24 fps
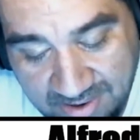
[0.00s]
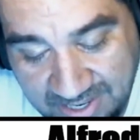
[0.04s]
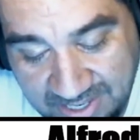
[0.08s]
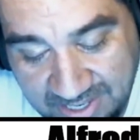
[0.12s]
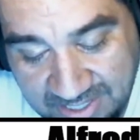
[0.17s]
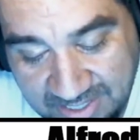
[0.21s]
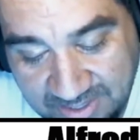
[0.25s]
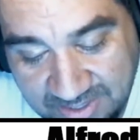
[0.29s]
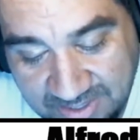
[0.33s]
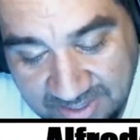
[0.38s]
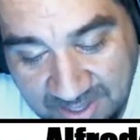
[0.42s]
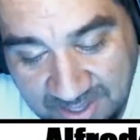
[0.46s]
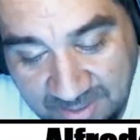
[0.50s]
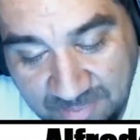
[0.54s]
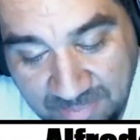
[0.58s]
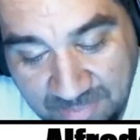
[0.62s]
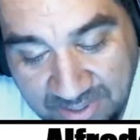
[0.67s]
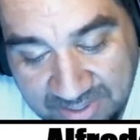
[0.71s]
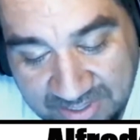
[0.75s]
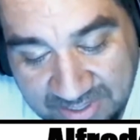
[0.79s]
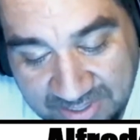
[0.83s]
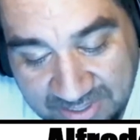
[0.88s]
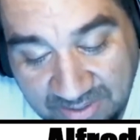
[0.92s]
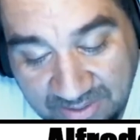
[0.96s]
Is
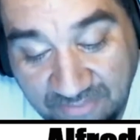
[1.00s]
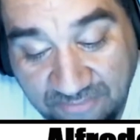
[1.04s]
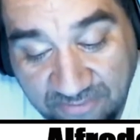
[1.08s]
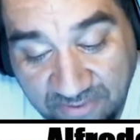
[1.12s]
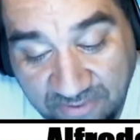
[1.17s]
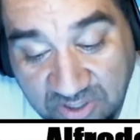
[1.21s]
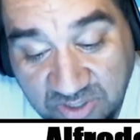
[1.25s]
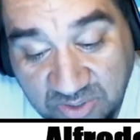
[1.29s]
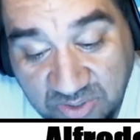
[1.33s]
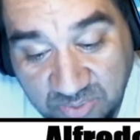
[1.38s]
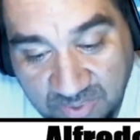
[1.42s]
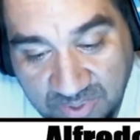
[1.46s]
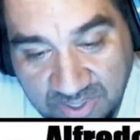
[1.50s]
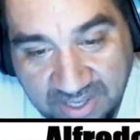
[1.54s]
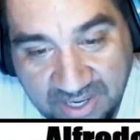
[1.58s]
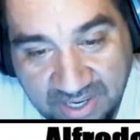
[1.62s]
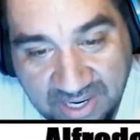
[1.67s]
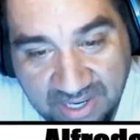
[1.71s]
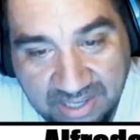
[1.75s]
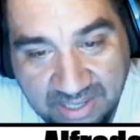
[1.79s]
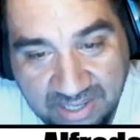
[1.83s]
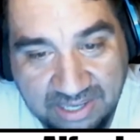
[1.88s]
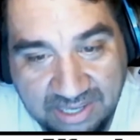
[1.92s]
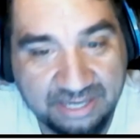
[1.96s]
amongst the first one
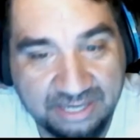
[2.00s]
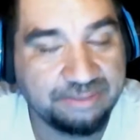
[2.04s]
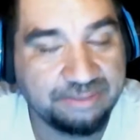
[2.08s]
on there.